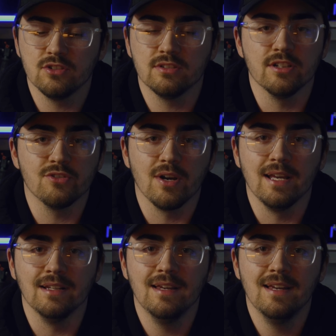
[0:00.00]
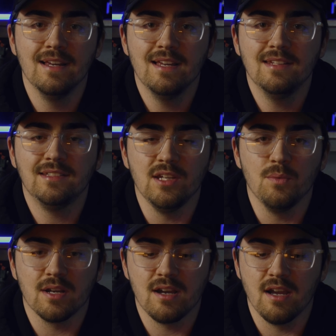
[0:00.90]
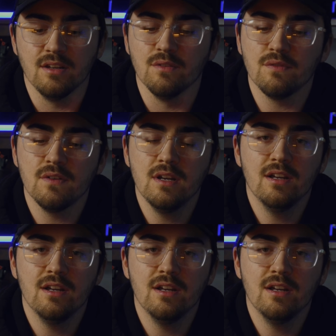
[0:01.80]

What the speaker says: just to try and see what kind of